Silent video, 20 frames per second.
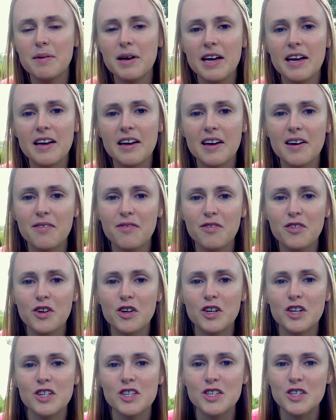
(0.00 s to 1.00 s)
If you're
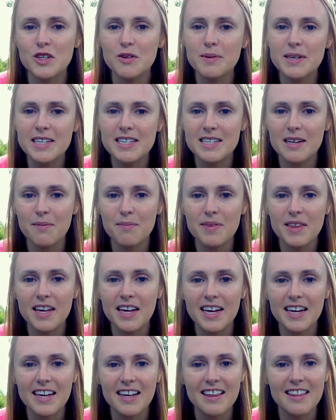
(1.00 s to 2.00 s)
consuming
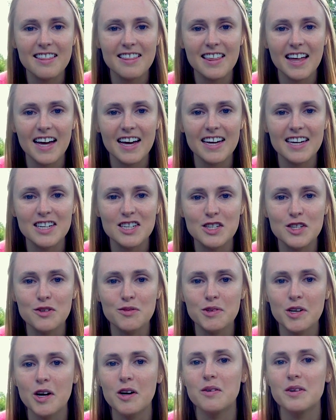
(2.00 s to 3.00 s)
something that you
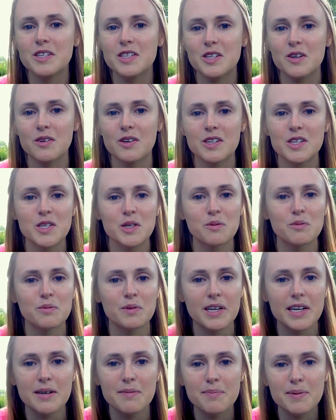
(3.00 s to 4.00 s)
know is going to
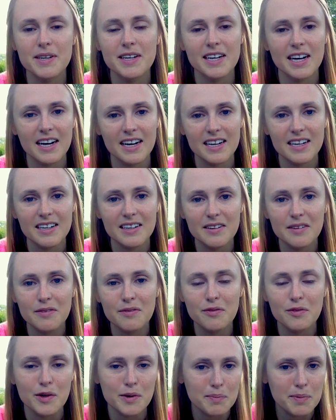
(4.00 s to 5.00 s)
reap negative
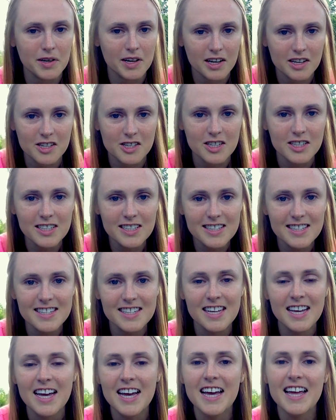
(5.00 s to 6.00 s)
repercussions,
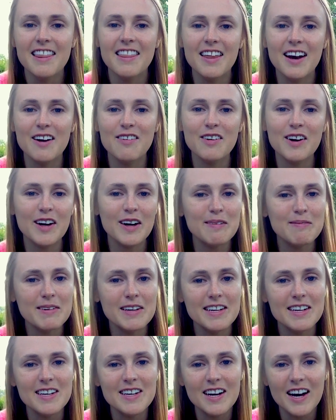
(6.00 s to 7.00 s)
then I
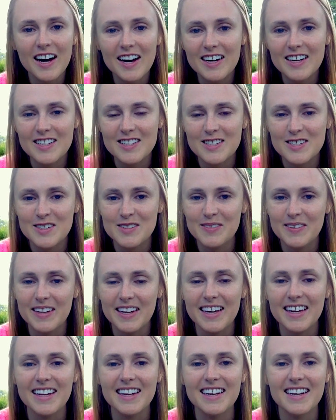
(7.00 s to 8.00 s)
recommend not consuming
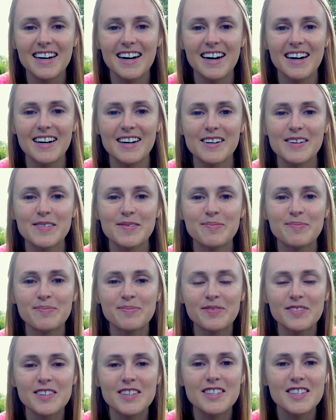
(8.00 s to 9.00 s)
it,
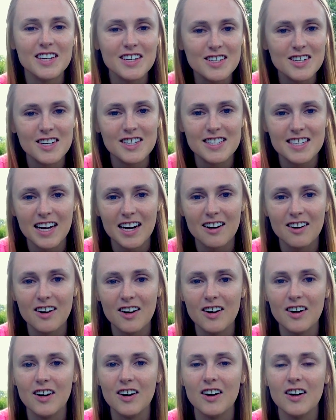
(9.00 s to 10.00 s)
such as
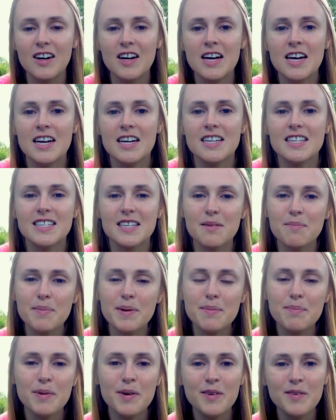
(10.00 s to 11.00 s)
alcohol. Some
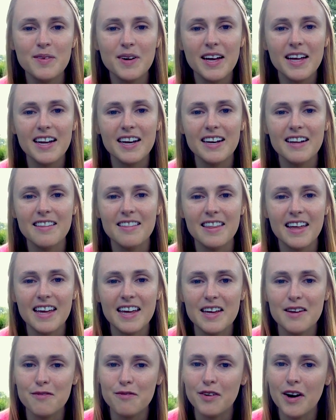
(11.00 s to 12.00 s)
people, when they
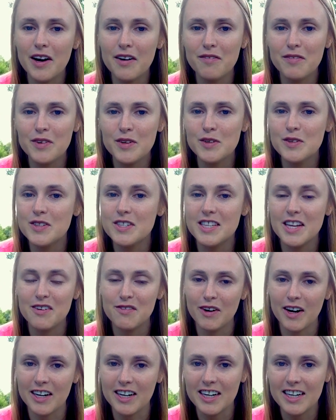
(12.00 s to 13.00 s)
eat fried foods, they
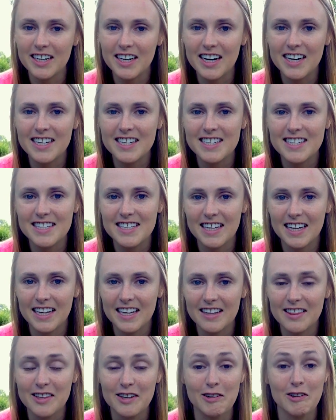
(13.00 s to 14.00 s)
recognize
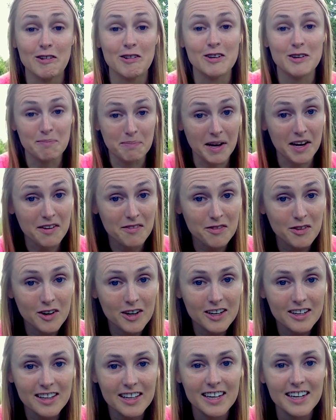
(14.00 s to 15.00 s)
that they're going to pay for
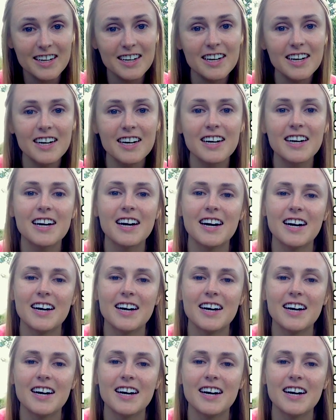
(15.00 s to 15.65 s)
it later.